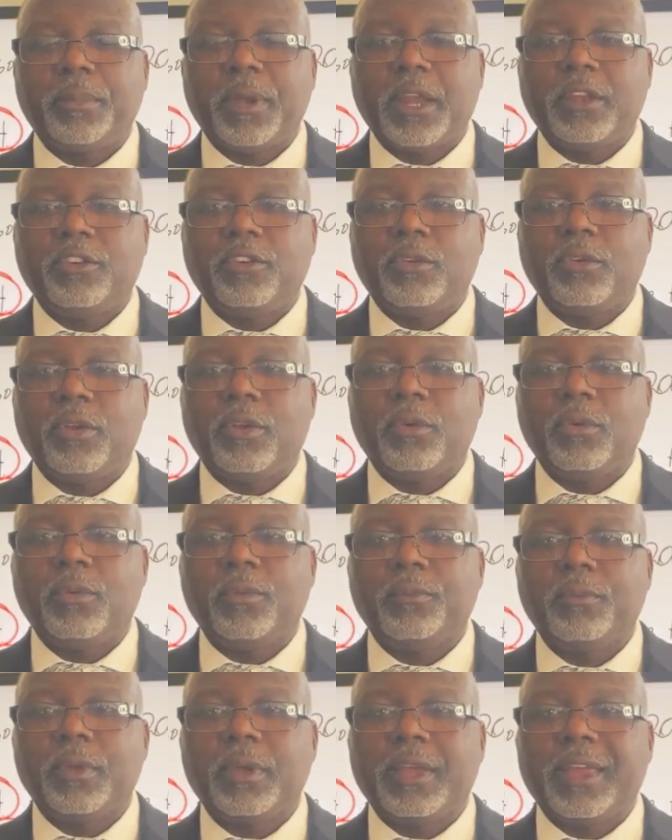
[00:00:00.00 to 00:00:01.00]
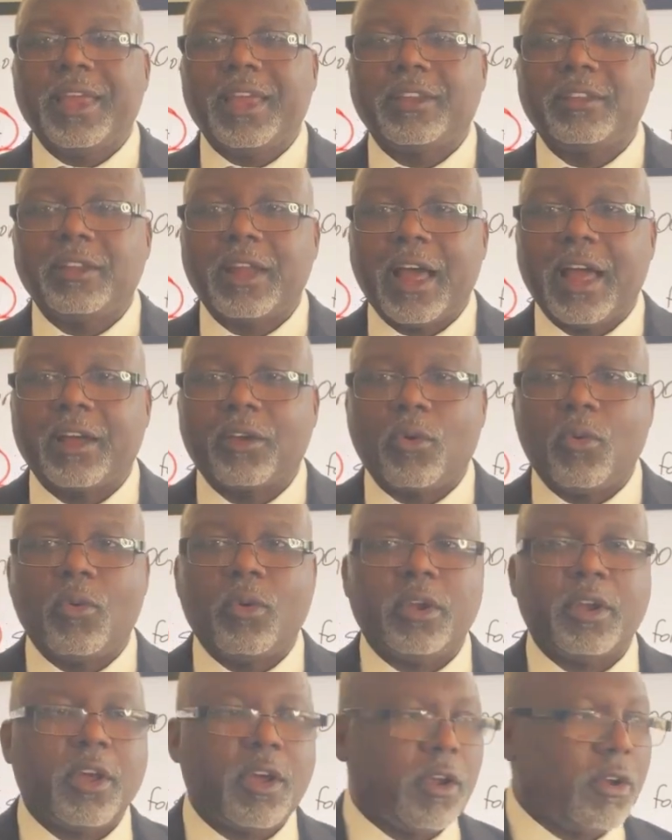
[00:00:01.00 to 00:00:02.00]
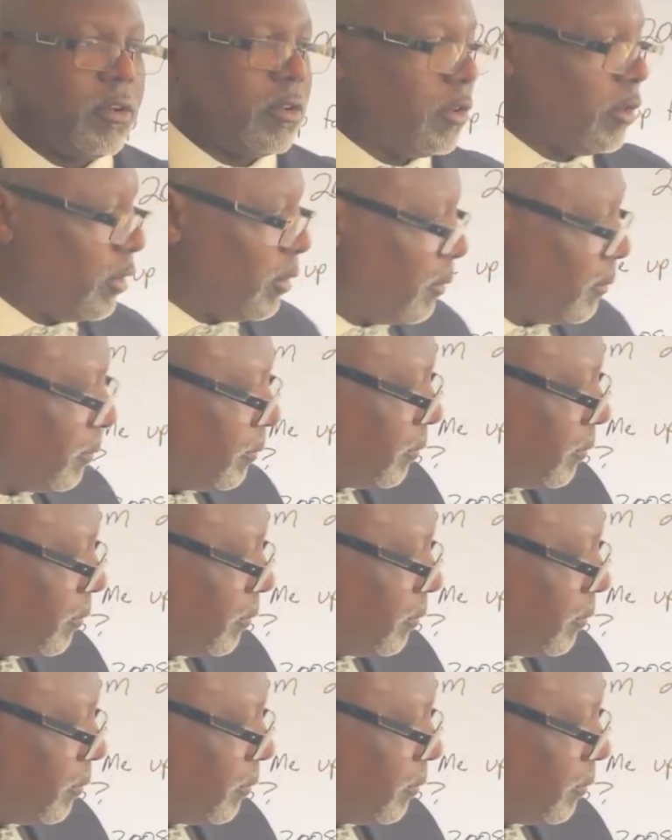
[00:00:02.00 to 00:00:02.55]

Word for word: that you do, it's not going to hurt you.